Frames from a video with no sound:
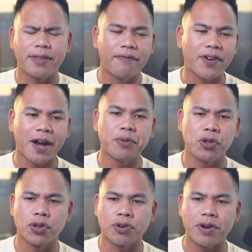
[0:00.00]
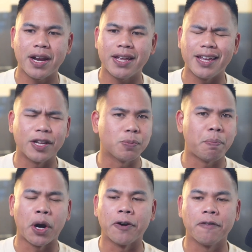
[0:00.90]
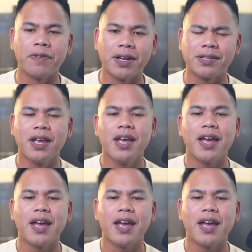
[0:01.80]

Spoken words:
the vibe that you're creating is perfect.